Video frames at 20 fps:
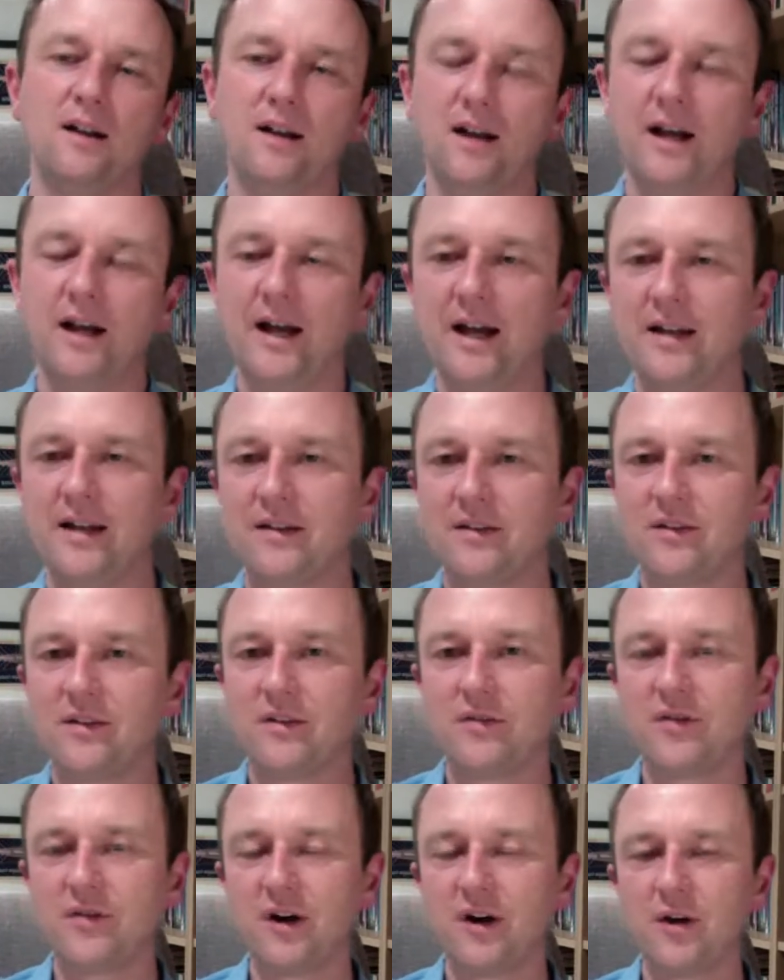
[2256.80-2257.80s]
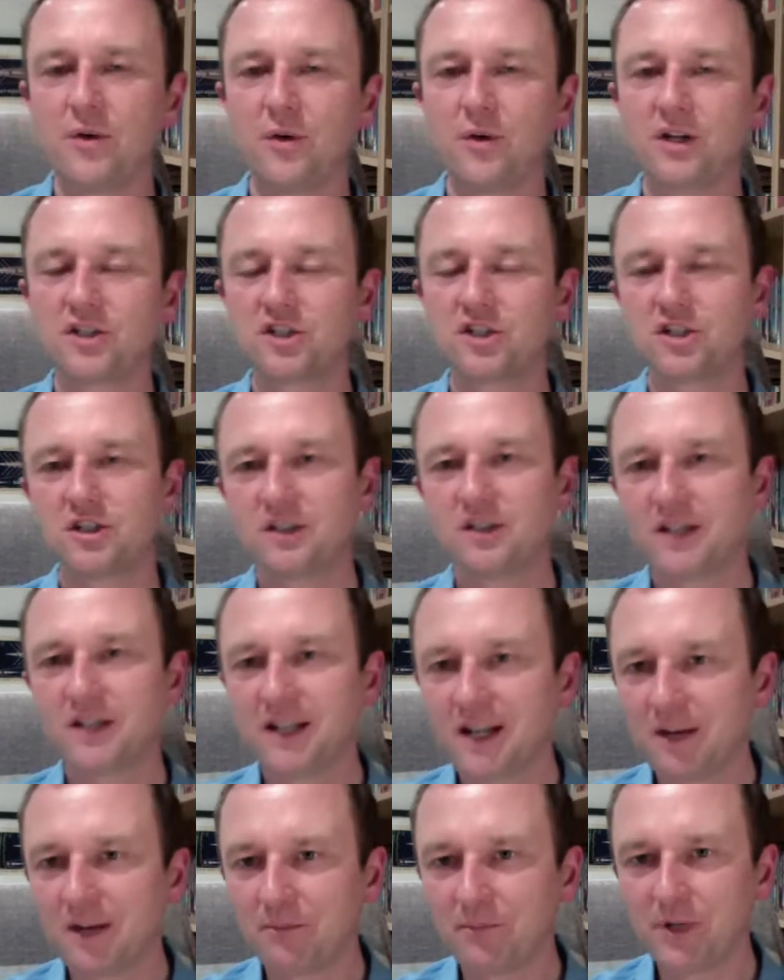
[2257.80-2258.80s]
And the final question
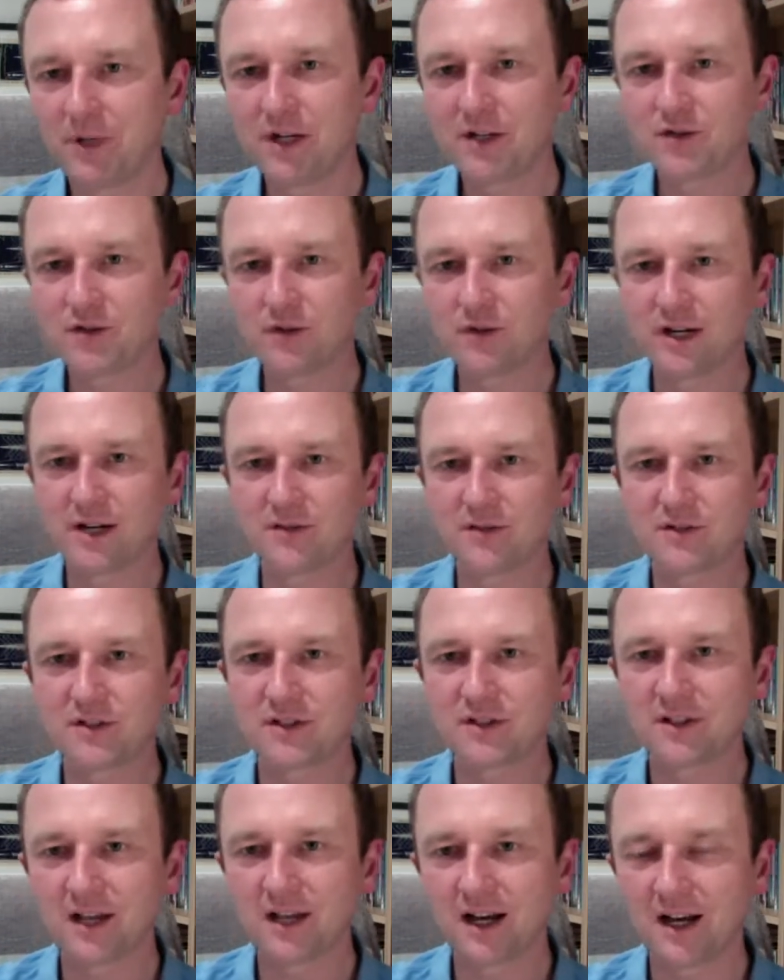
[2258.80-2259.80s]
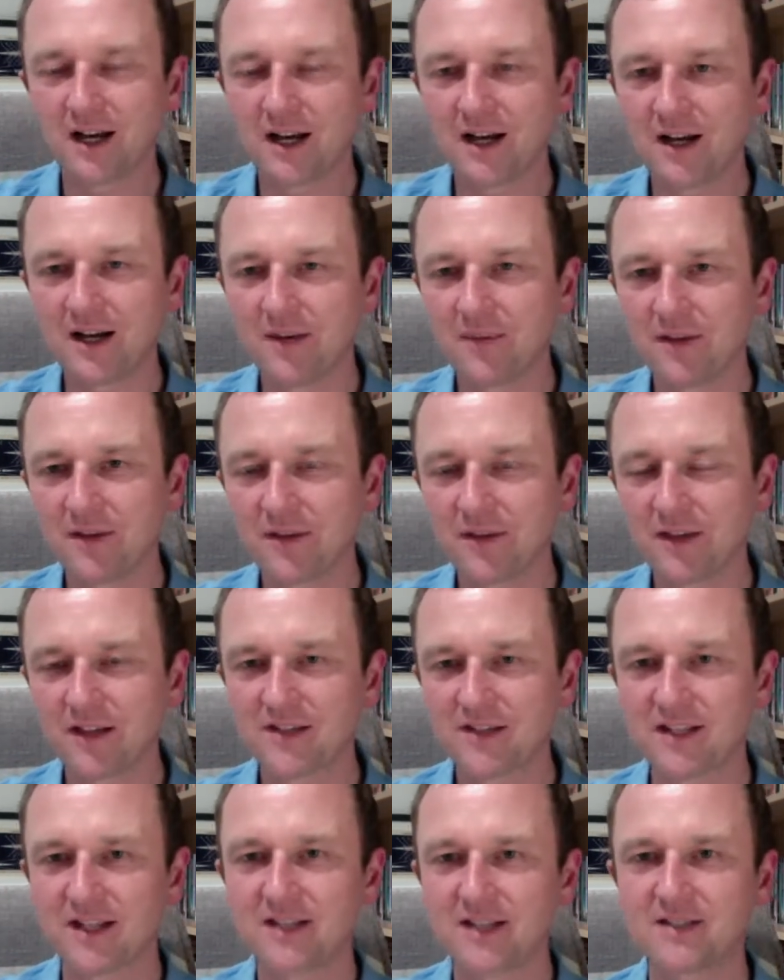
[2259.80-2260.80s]
in our birds round, and
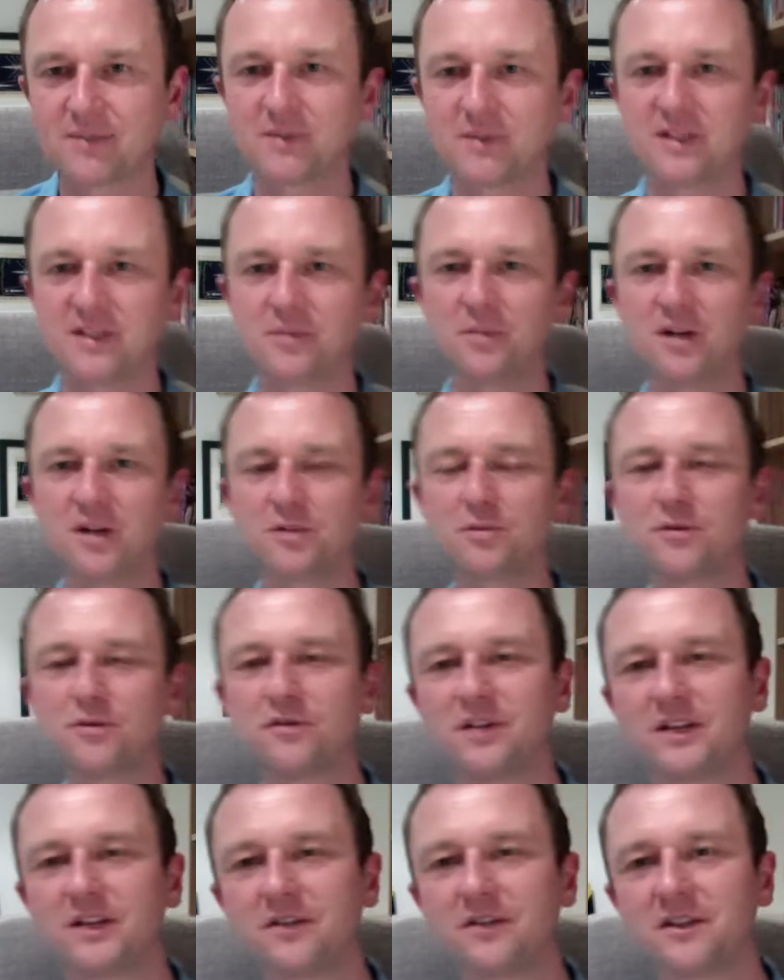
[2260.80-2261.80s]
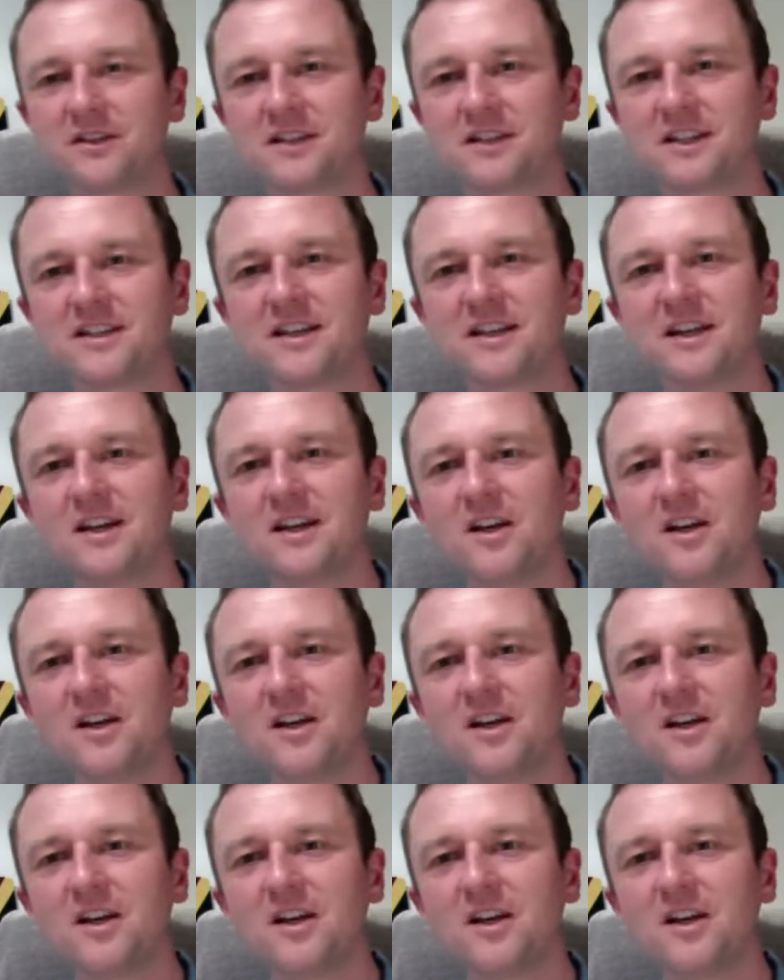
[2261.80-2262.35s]
thanks again to Mrs. Passmore for giving us this.